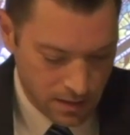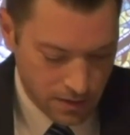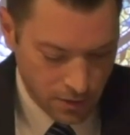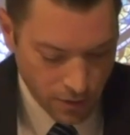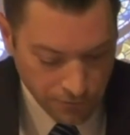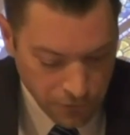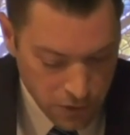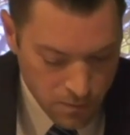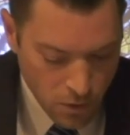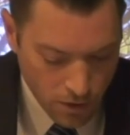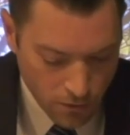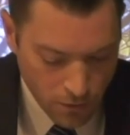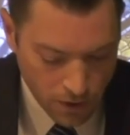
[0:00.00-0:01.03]
There are a few
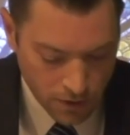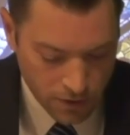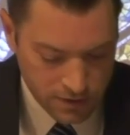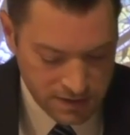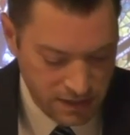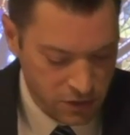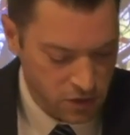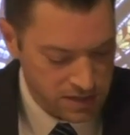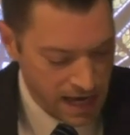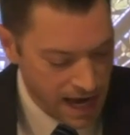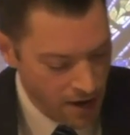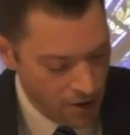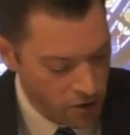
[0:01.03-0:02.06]
more words such as
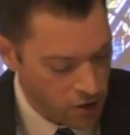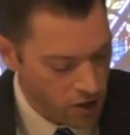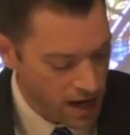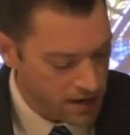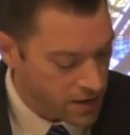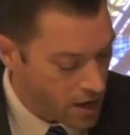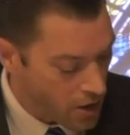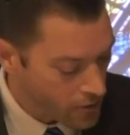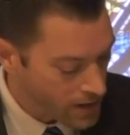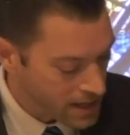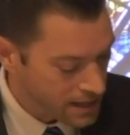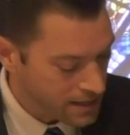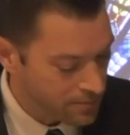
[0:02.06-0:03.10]
error and
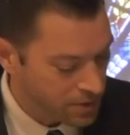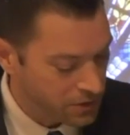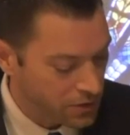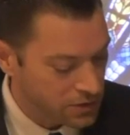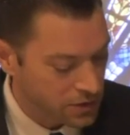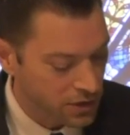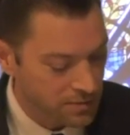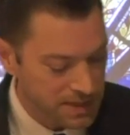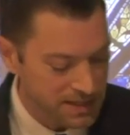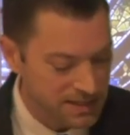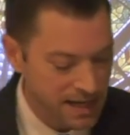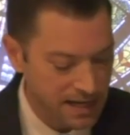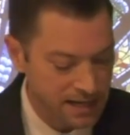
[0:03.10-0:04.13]
knowing, but those are going to be
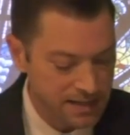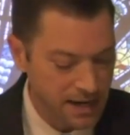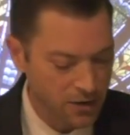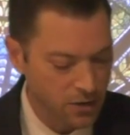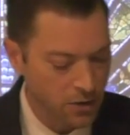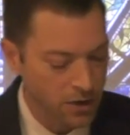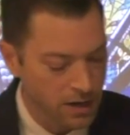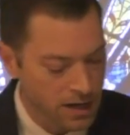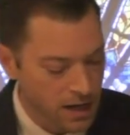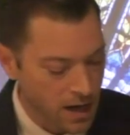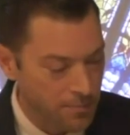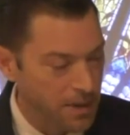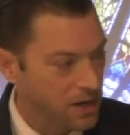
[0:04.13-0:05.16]
secondary or
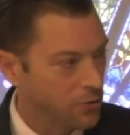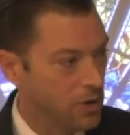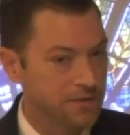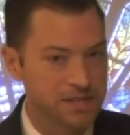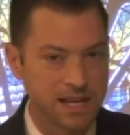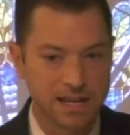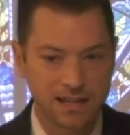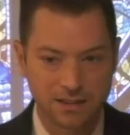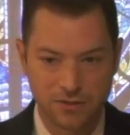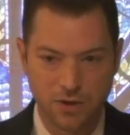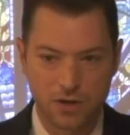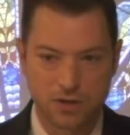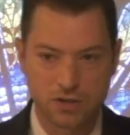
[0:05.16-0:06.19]
a better way of saying it, they're
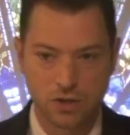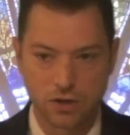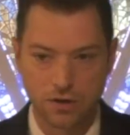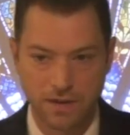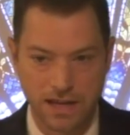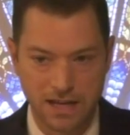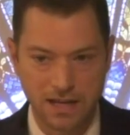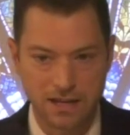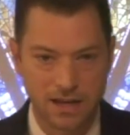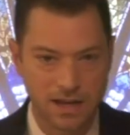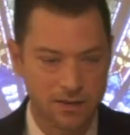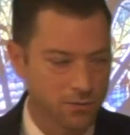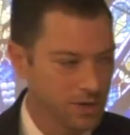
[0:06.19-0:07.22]
going to serve in,
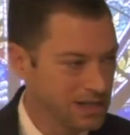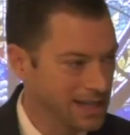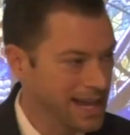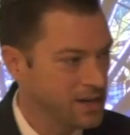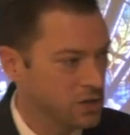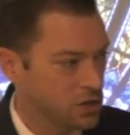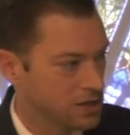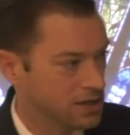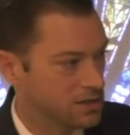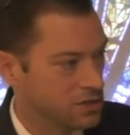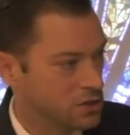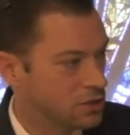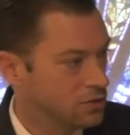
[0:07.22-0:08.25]
in relation
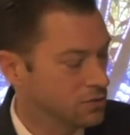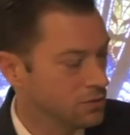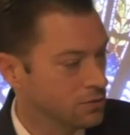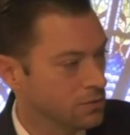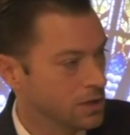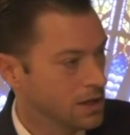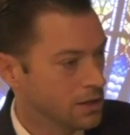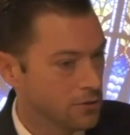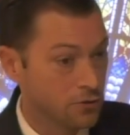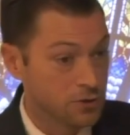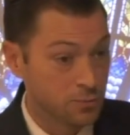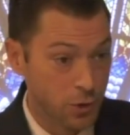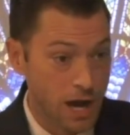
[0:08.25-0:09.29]
to
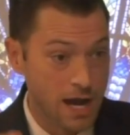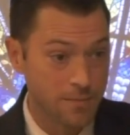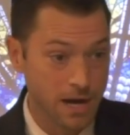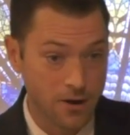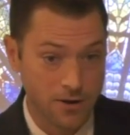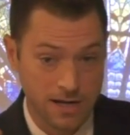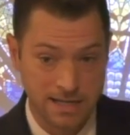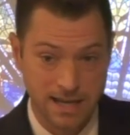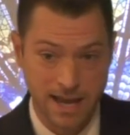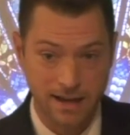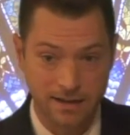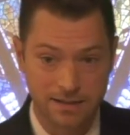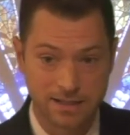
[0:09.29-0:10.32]
those primary
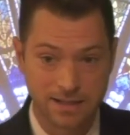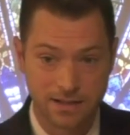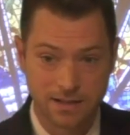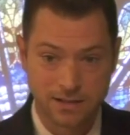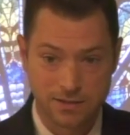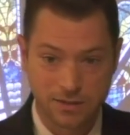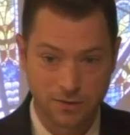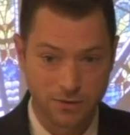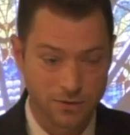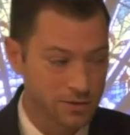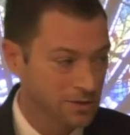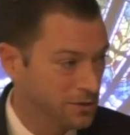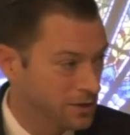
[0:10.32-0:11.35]
texts. So they're,
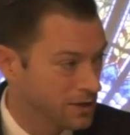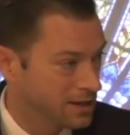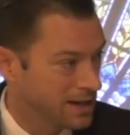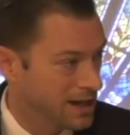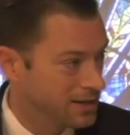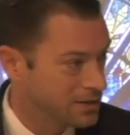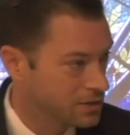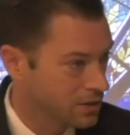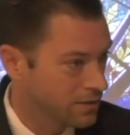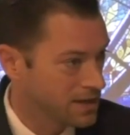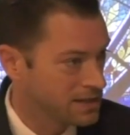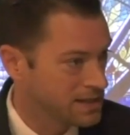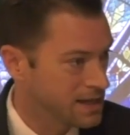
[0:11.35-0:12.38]
they're going to kind of serve
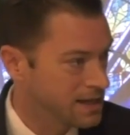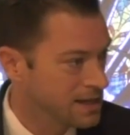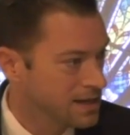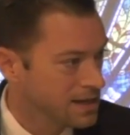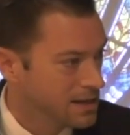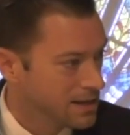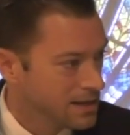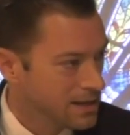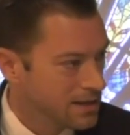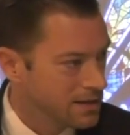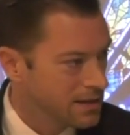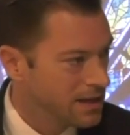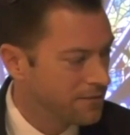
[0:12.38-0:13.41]
as a
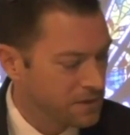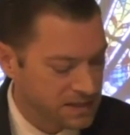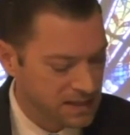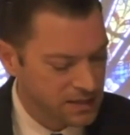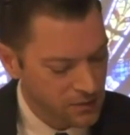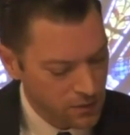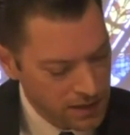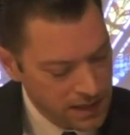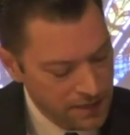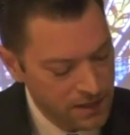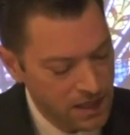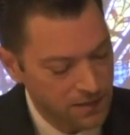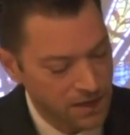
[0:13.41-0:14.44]
emphasis
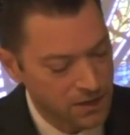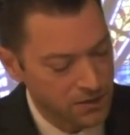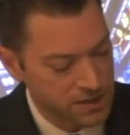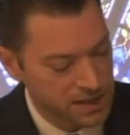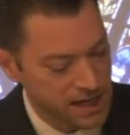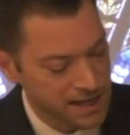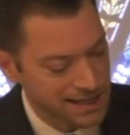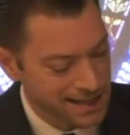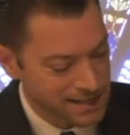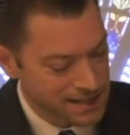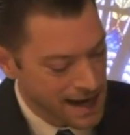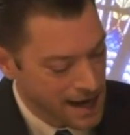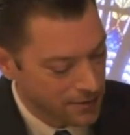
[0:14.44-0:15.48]
giving of understanding as
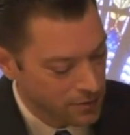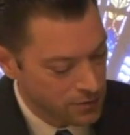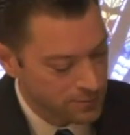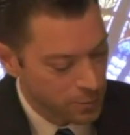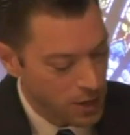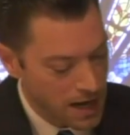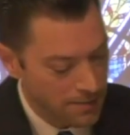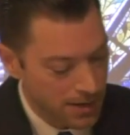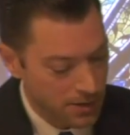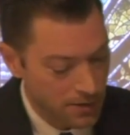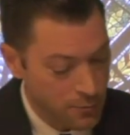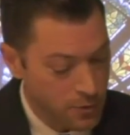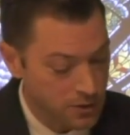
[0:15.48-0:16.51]
to how those
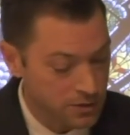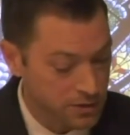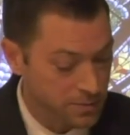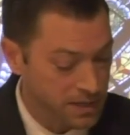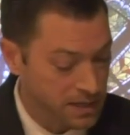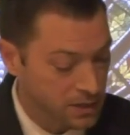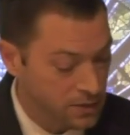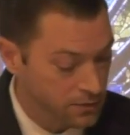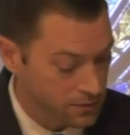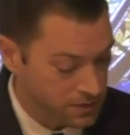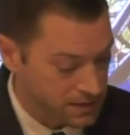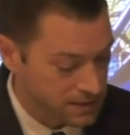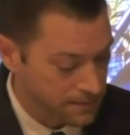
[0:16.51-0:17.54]
primary words are being
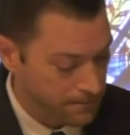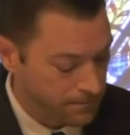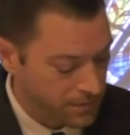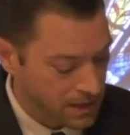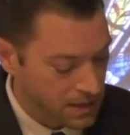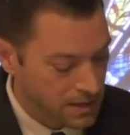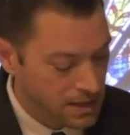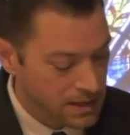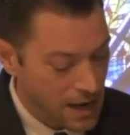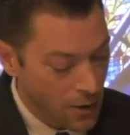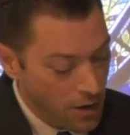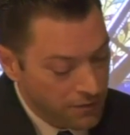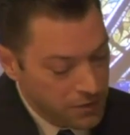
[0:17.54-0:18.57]
used.
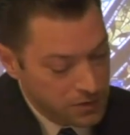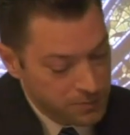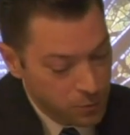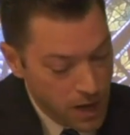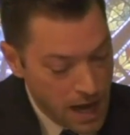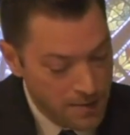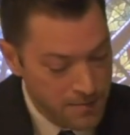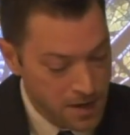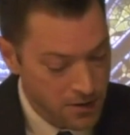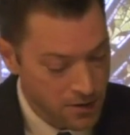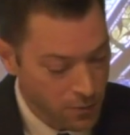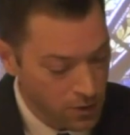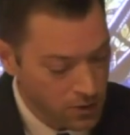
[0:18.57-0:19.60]
Now, of those
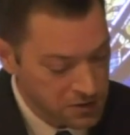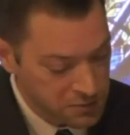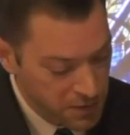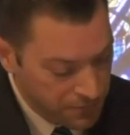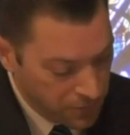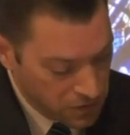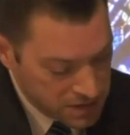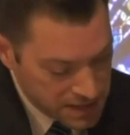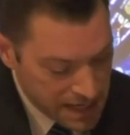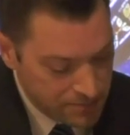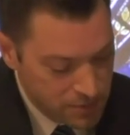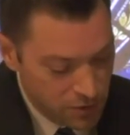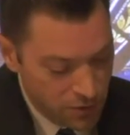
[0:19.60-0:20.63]
primary words, we first
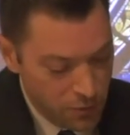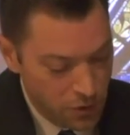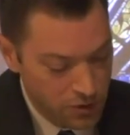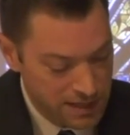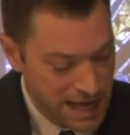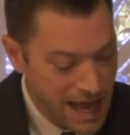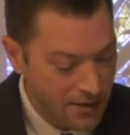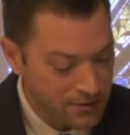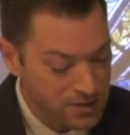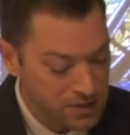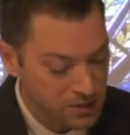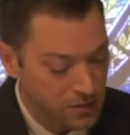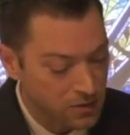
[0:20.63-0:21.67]
came to the word
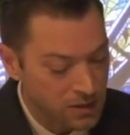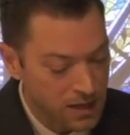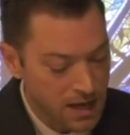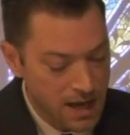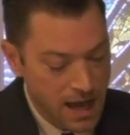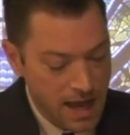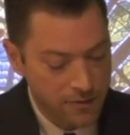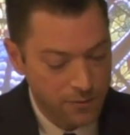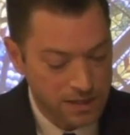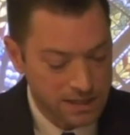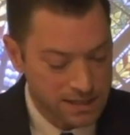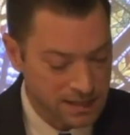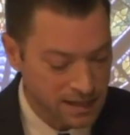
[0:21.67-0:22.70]
counsel and we
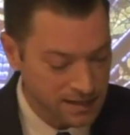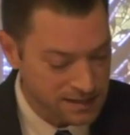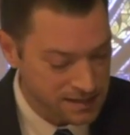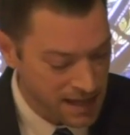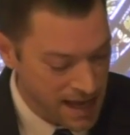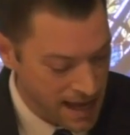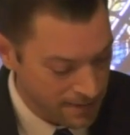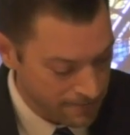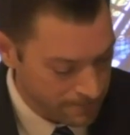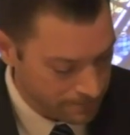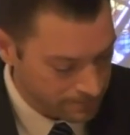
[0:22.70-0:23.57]
discussed that.